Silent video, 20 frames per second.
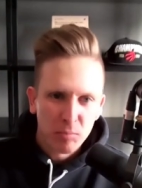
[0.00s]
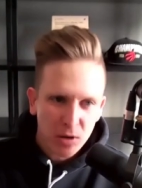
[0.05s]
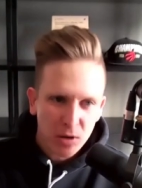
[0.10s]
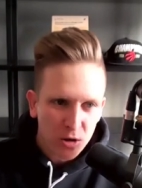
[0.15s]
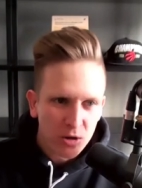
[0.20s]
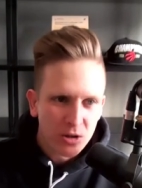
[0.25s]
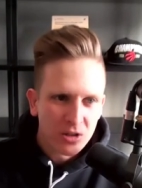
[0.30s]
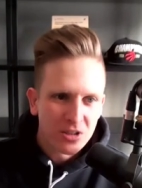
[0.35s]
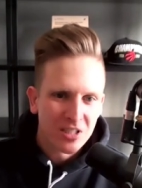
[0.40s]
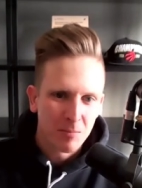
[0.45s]

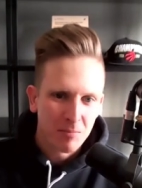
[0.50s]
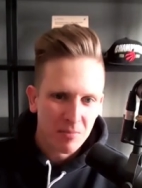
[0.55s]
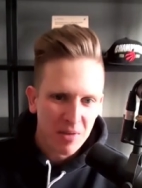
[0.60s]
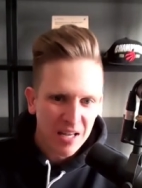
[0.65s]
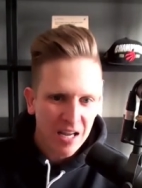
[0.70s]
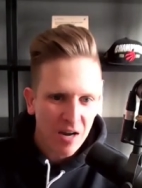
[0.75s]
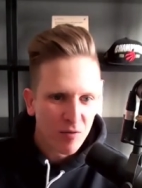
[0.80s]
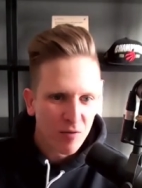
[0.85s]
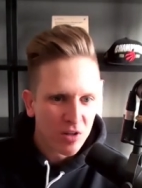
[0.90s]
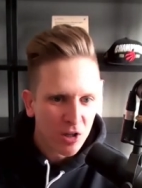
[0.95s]
blurs that
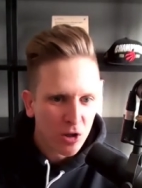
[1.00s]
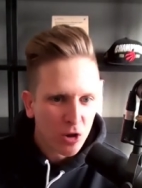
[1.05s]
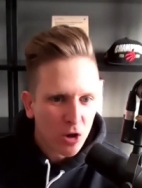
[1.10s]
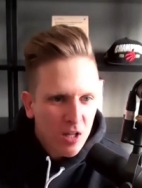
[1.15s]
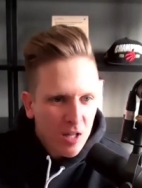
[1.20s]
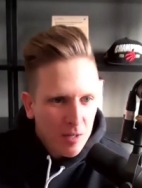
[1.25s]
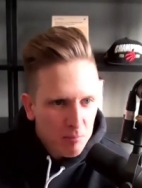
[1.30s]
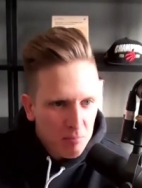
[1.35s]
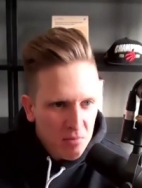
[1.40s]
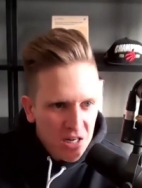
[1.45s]
make everything
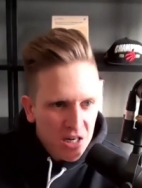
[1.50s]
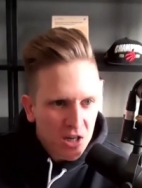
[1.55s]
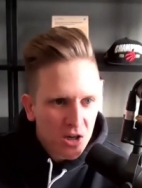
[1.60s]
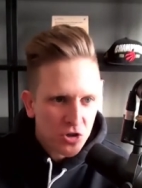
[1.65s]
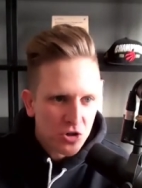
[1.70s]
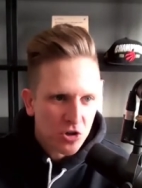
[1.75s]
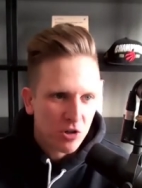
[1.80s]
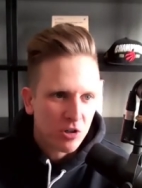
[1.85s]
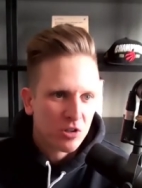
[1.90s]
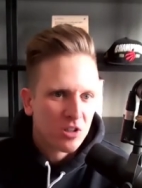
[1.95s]
look like
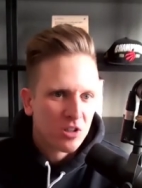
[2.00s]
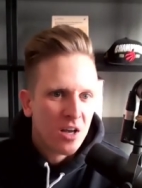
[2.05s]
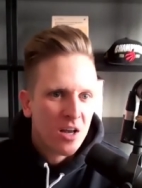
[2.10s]
miniatures.